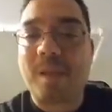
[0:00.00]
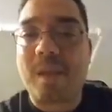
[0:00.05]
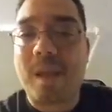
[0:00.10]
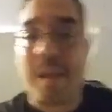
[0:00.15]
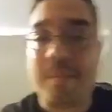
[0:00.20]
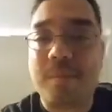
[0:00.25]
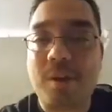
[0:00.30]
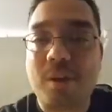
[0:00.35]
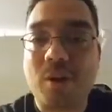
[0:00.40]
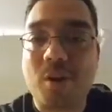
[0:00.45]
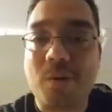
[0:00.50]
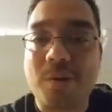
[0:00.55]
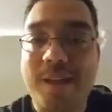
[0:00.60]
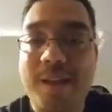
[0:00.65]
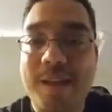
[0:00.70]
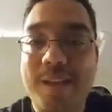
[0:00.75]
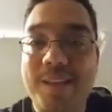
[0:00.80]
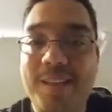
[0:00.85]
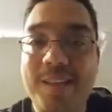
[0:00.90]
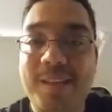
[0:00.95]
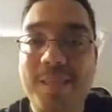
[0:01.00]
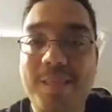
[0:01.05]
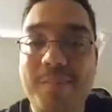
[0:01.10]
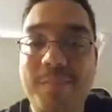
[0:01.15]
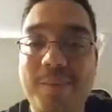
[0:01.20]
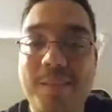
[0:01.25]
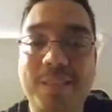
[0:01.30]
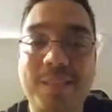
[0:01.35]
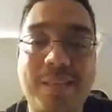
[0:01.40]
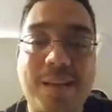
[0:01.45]
I'm going to go ahead in the
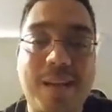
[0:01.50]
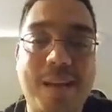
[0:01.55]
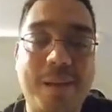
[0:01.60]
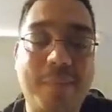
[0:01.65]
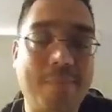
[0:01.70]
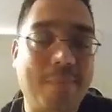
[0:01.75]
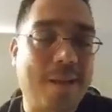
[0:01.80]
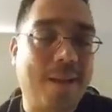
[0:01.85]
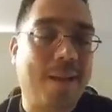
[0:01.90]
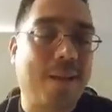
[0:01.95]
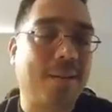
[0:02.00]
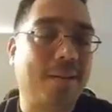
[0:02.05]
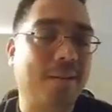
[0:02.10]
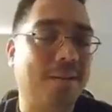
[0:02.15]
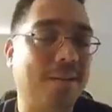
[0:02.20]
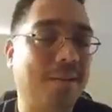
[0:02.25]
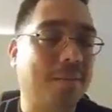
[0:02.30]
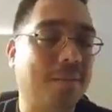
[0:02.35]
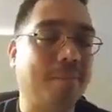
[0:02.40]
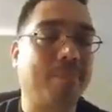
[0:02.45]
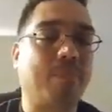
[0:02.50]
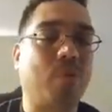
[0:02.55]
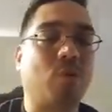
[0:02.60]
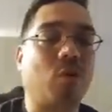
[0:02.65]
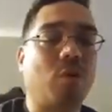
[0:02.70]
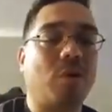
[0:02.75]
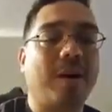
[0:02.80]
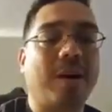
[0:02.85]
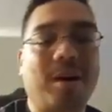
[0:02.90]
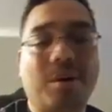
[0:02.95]
meantime and
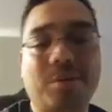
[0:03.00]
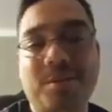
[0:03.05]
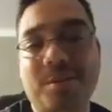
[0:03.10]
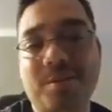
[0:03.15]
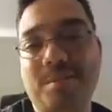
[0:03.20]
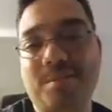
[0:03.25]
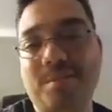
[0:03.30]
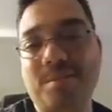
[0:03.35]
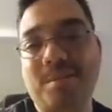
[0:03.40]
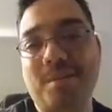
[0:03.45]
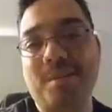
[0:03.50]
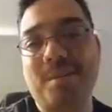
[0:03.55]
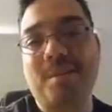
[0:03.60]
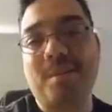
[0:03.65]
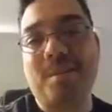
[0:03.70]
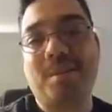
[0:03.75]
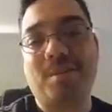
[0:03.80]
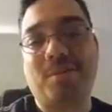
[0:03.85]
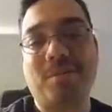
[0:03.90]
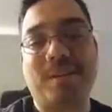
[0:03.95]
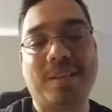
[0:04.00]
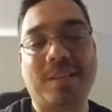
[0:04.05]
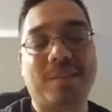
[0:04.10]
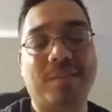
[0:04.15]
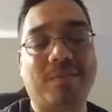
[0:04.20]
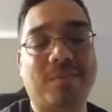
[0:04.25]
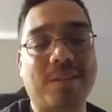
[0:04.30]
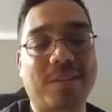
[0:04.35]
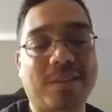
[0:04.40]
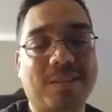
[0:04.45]
pour out the rest
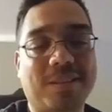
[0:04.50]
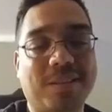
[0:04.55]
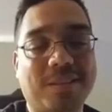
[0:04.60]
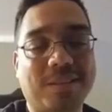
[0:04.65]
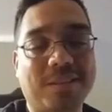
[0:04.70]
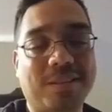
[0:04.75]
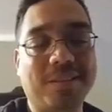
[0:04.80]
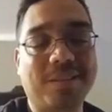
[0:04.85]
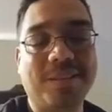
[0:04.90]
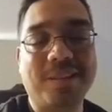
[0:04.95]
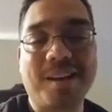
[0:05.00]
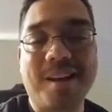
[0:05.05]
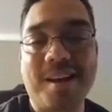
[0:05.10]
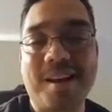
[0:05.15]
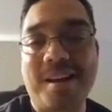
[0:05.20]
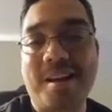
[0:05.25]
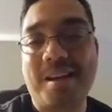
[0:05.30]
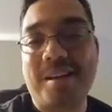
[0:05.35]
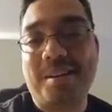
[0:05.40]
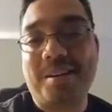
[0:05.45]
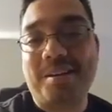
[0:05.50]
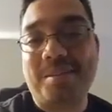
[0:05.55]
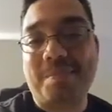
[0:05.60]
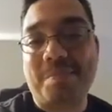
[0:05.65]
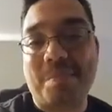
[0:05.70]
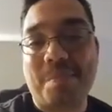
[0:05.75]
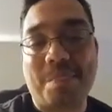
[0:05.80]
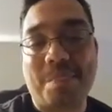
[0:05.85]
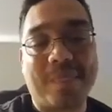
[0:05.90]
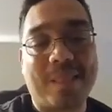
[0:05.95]
of this because
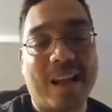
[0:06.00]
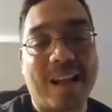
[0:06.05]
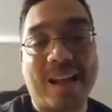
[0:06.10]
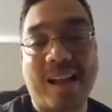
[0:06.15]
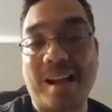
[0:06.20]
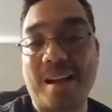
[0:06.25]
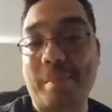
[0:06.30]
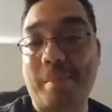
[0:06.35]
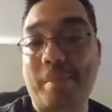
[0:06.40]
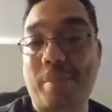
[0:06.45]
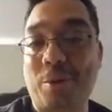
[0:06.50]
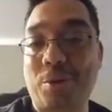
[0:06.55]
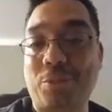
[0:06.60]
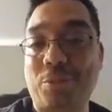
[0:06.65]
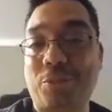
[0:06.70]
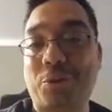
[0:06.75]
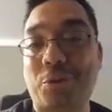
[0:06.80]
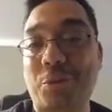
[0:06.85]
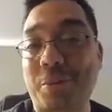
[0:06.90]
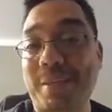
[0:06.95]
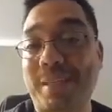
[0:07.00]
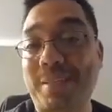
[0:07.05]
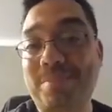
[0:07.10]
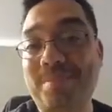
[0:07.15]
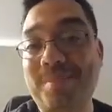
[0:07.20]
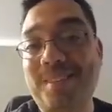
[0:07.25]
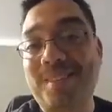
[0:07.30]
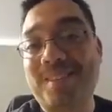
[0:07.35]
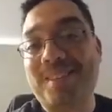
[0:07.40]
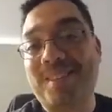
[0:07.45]
I kind of burned through it
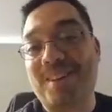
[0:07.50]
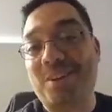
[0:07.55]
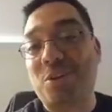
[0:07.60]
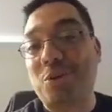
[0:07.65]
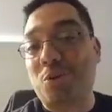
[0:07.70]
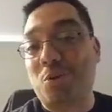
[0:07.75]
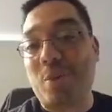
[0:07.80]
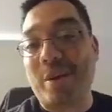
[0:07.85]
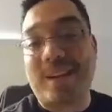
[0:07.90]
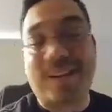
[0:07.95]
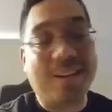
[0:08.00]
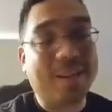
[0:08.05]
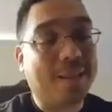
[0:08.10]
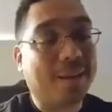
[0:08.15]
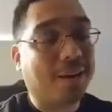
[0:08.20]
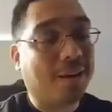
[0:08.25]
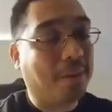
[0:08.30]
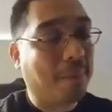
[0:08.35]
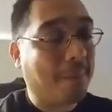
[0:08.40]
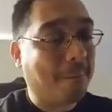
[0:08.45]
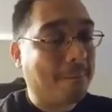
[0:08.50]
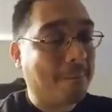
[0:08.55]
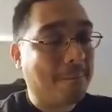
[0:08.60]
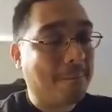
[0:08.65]
a little quickly there.